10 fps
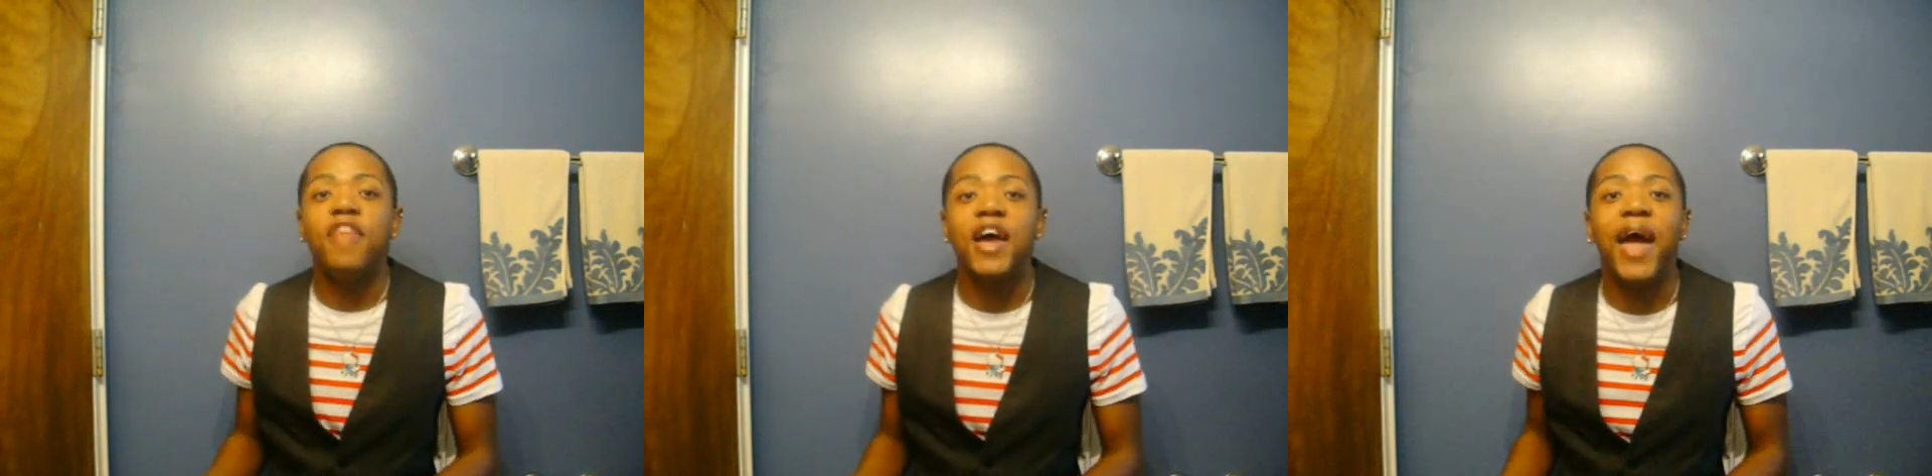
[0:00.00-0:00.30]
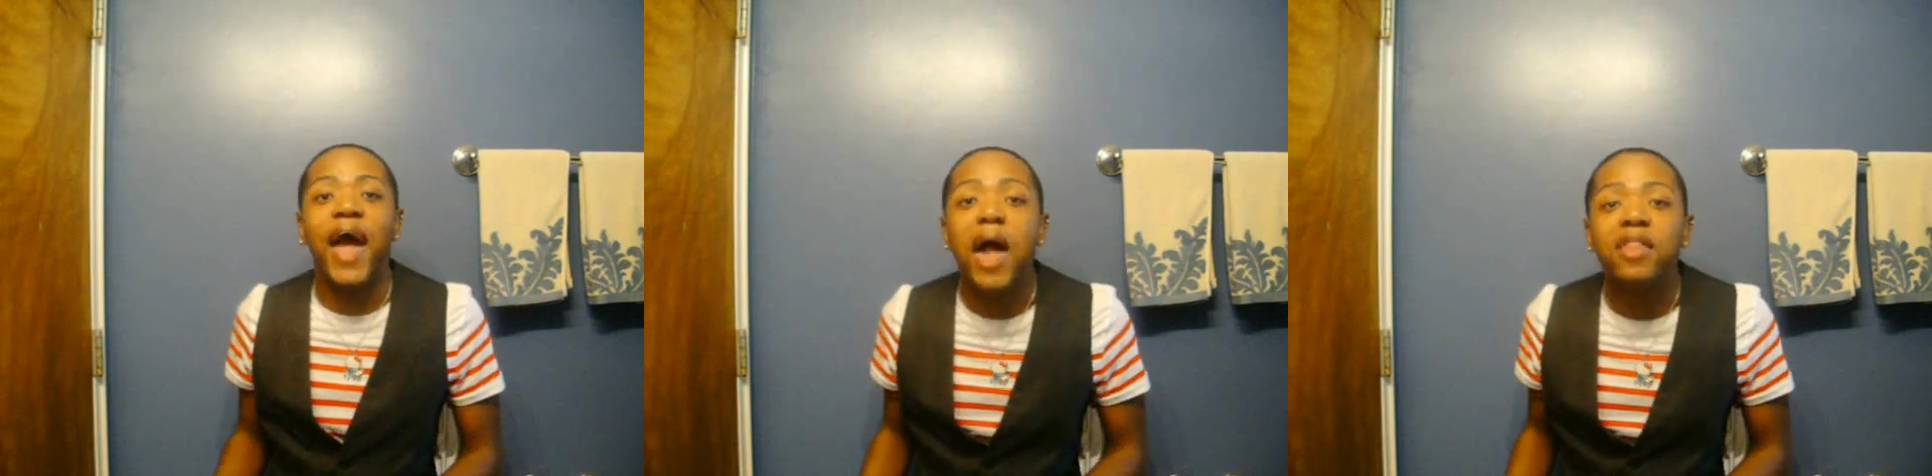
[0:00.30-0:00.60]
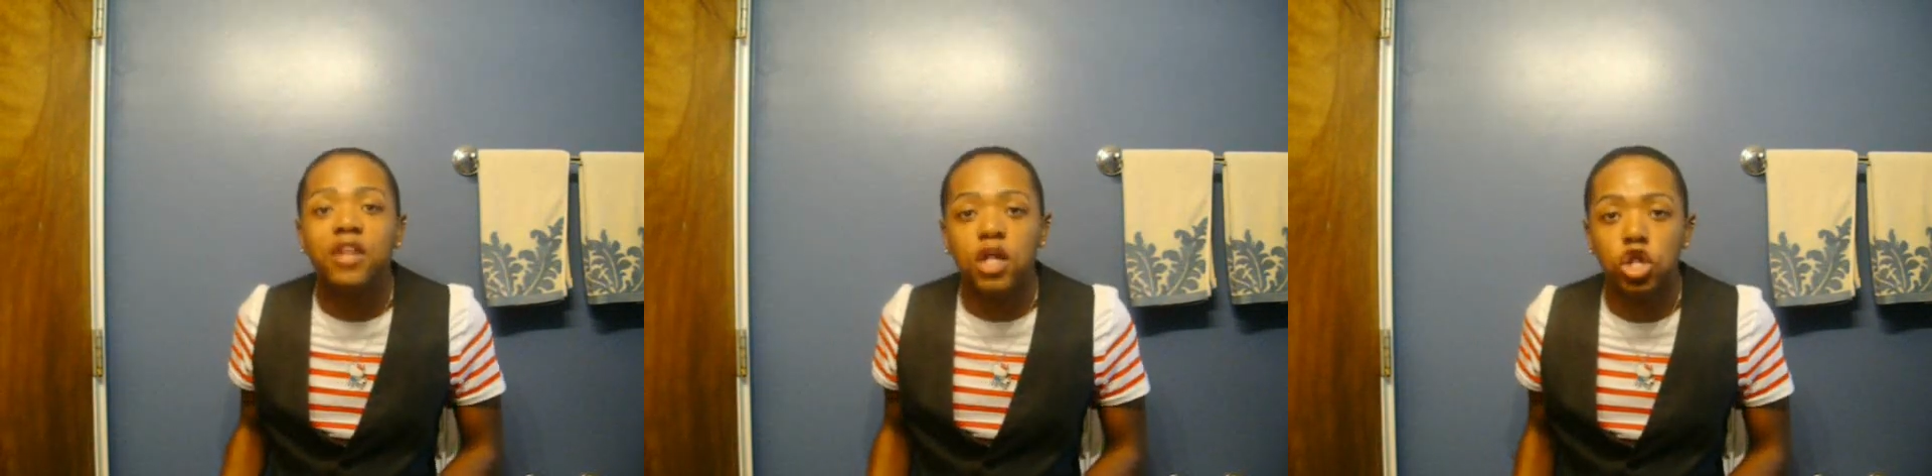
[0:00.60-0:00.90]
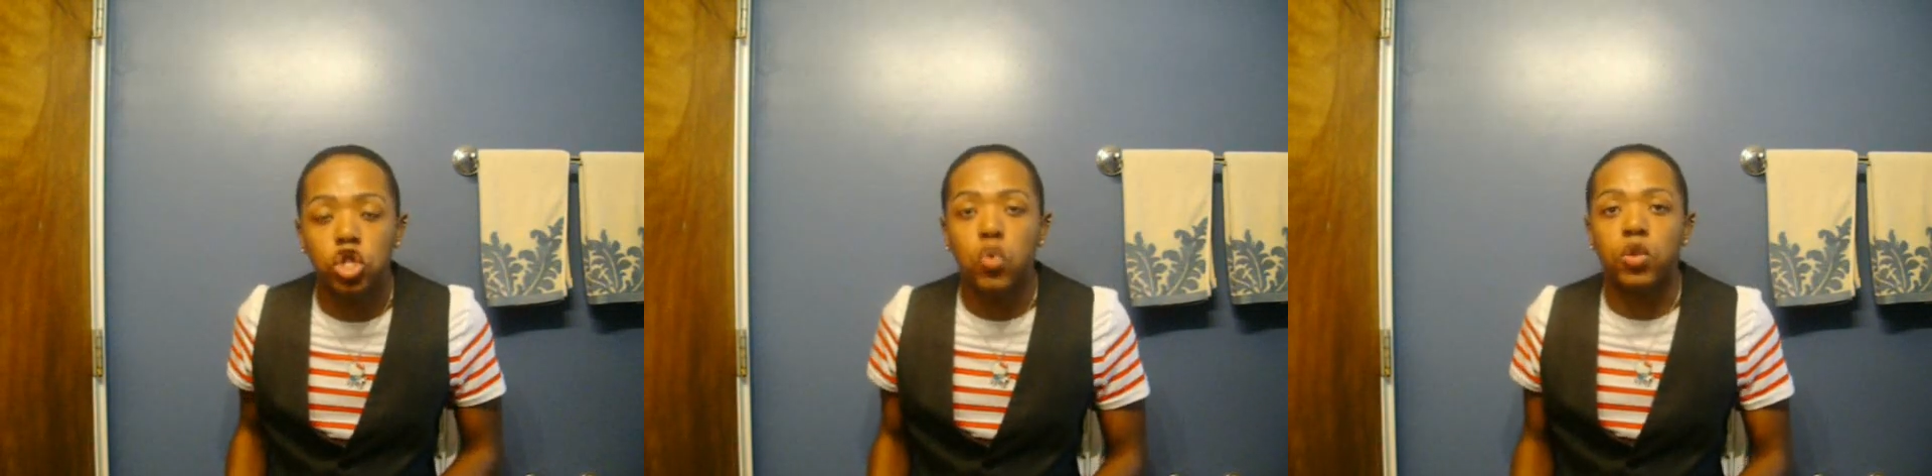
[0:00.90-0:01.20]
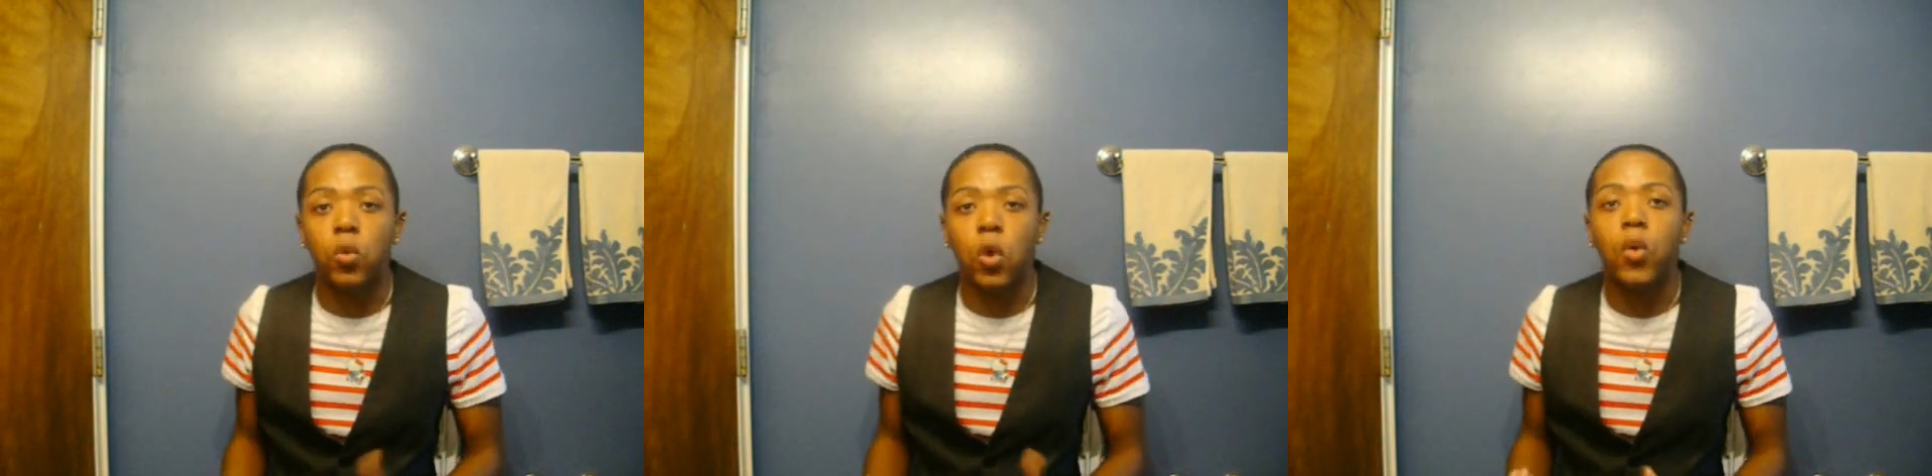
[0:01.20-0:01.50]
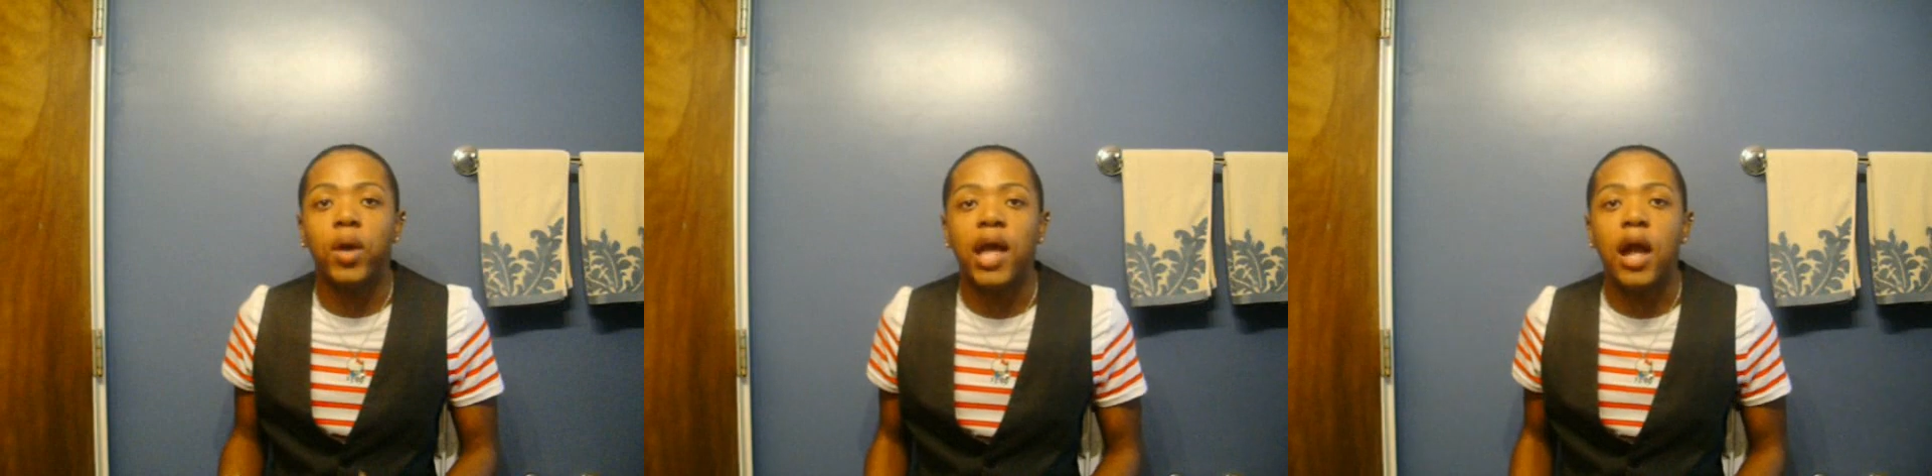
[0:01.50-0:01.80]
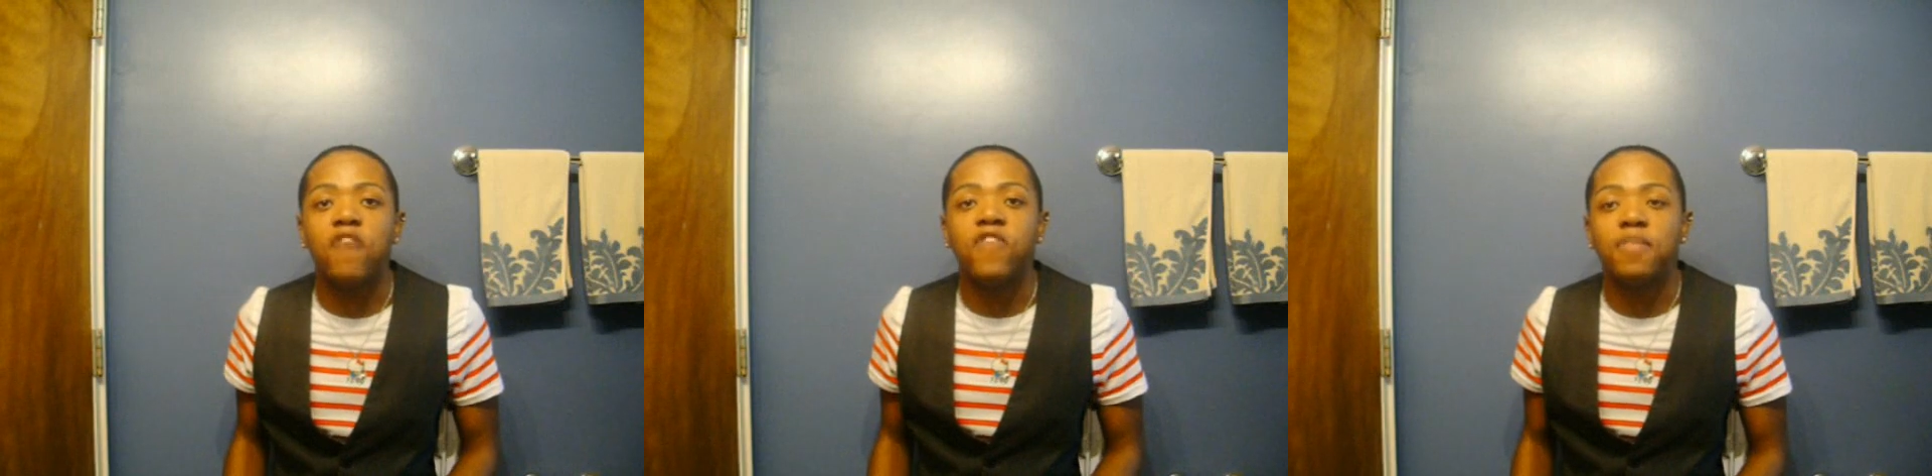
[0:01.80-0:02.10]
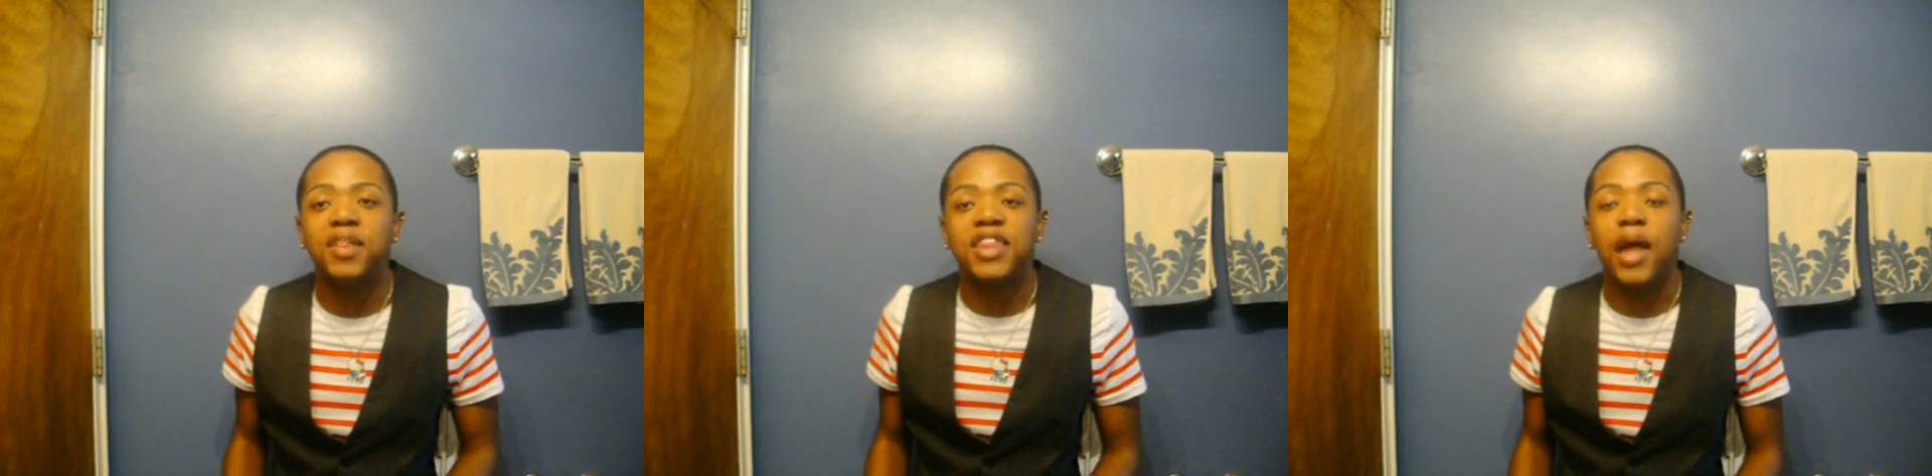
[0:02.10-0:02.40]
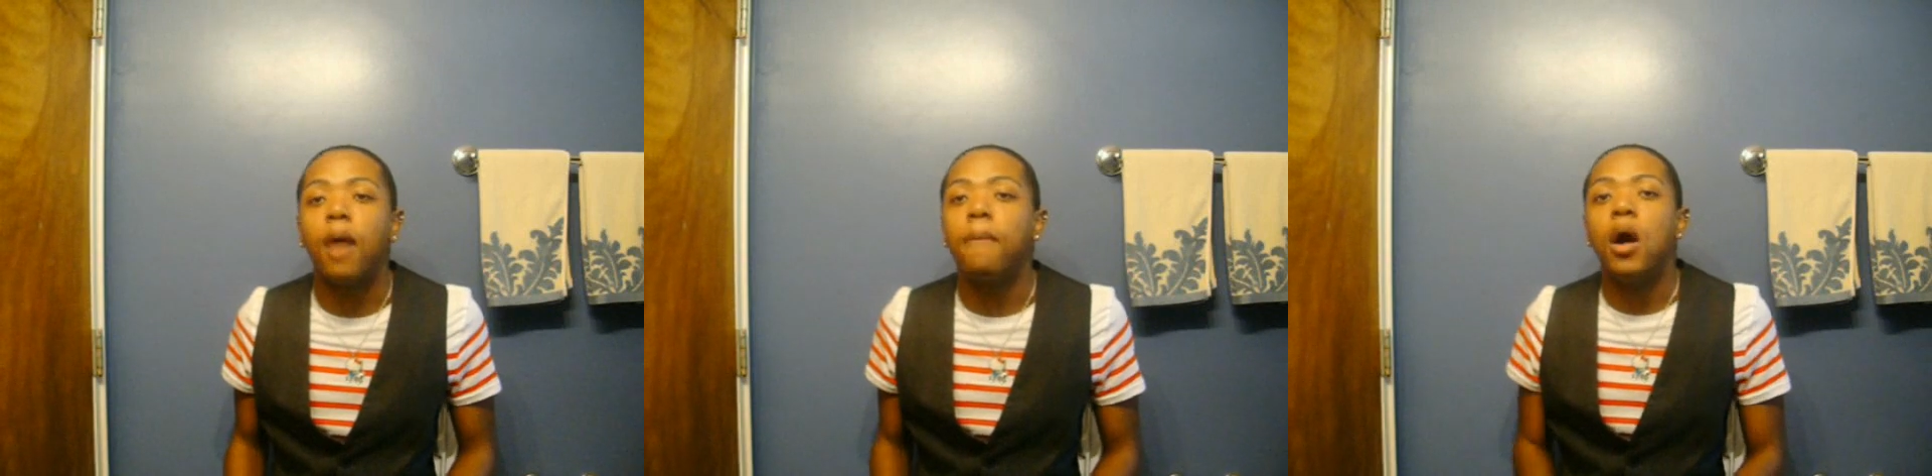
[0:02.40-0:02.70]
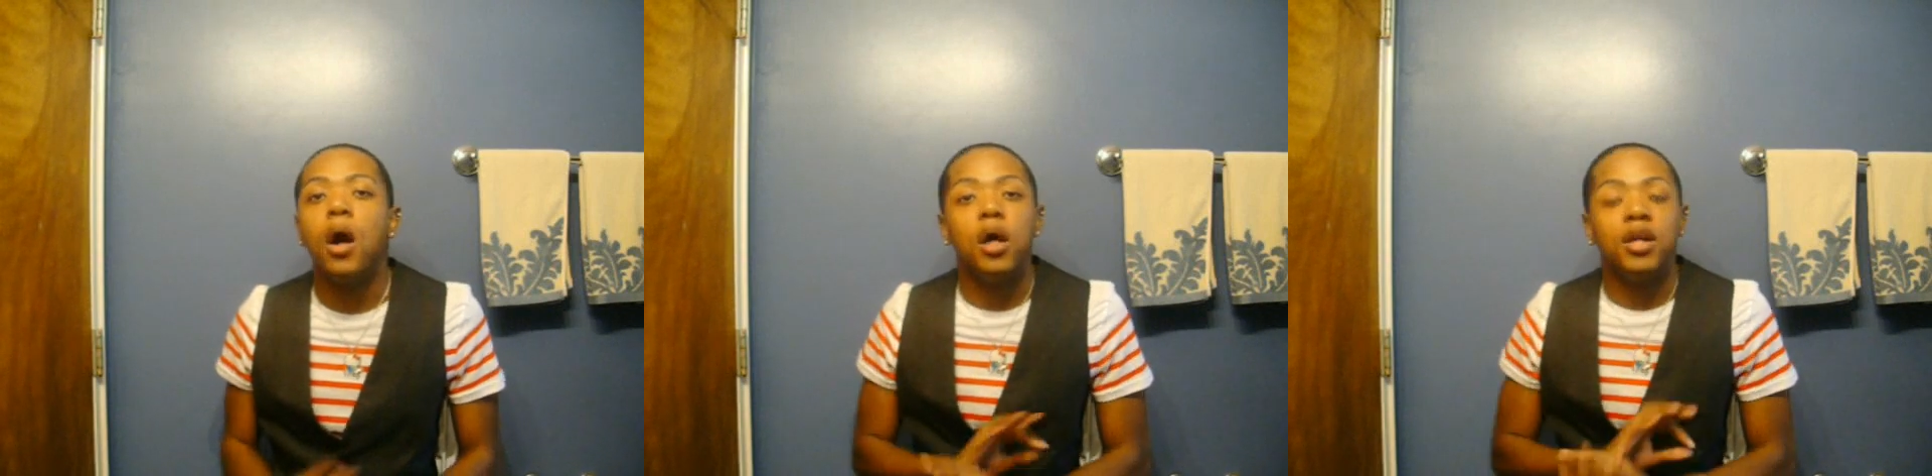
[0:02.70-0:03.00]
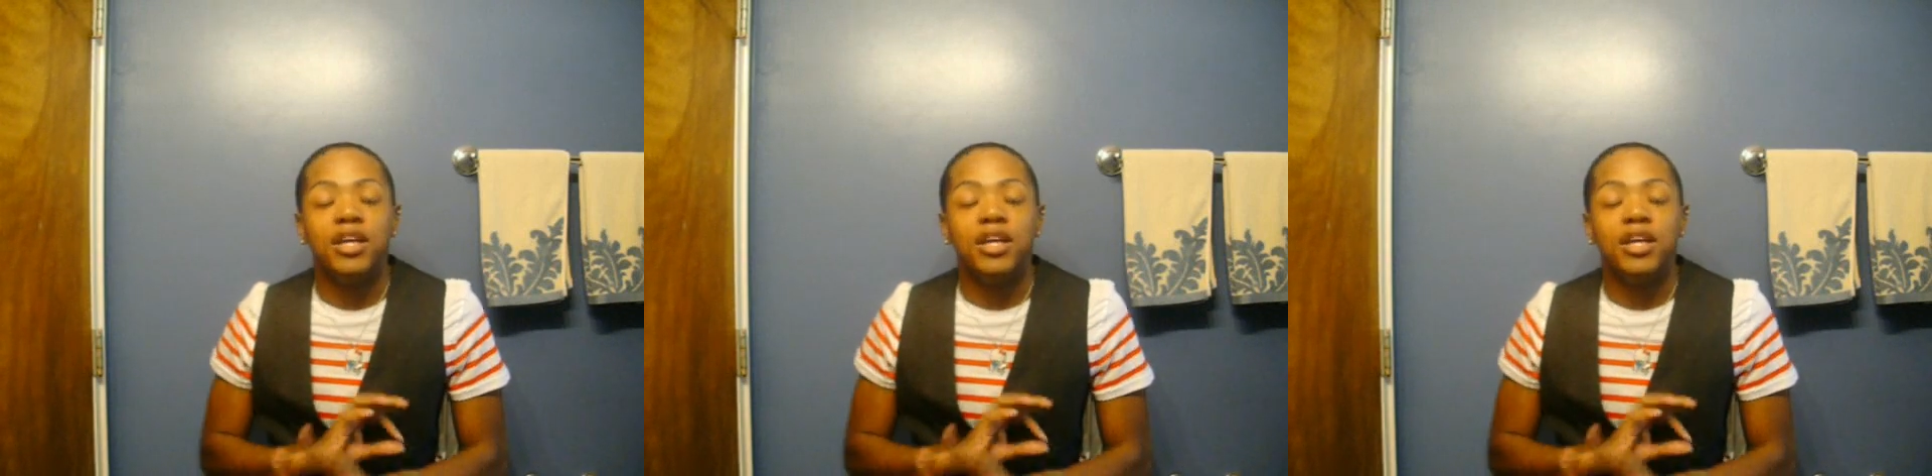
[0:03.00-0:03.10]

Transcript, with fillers: that has an issue with growing hair from the scalp.